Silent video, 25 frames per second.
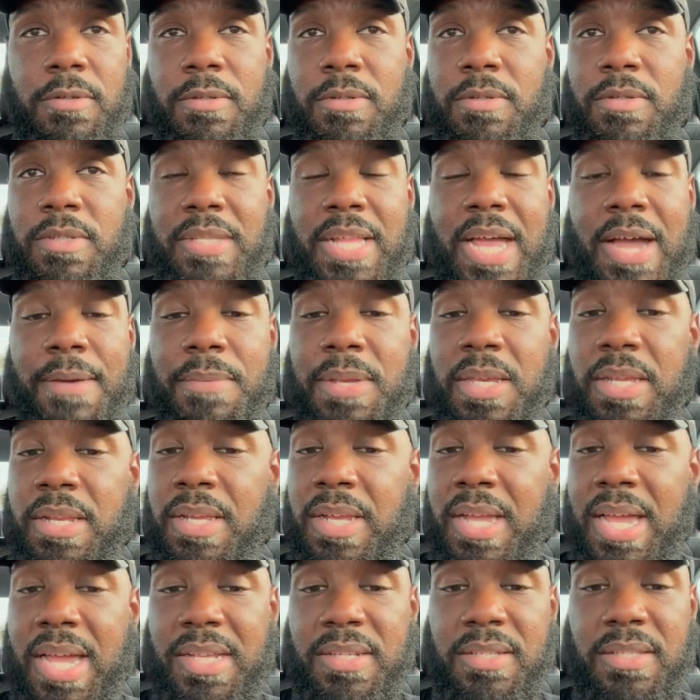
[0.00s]
stop
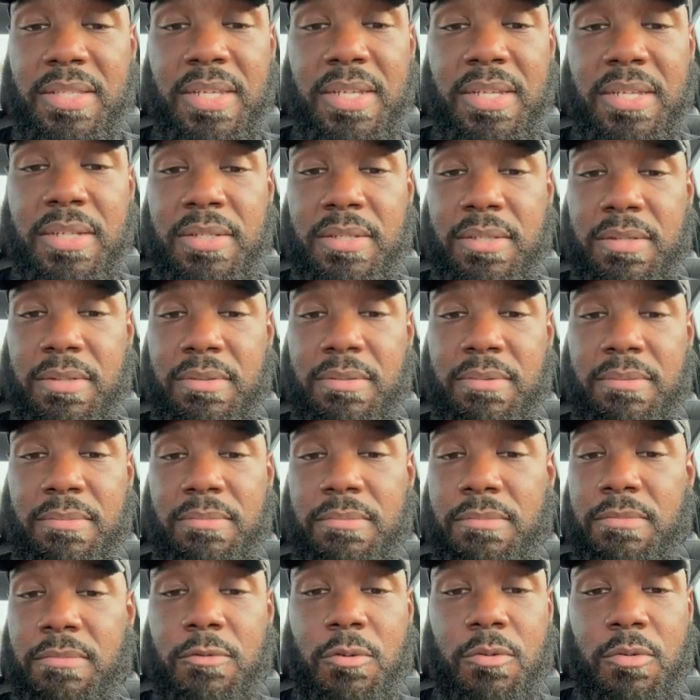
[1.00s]
eating at six
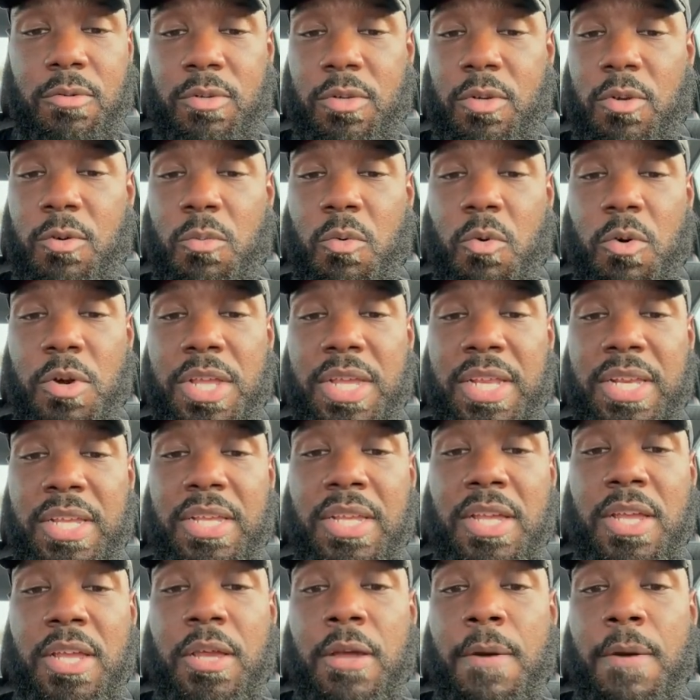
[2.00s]
no no more eating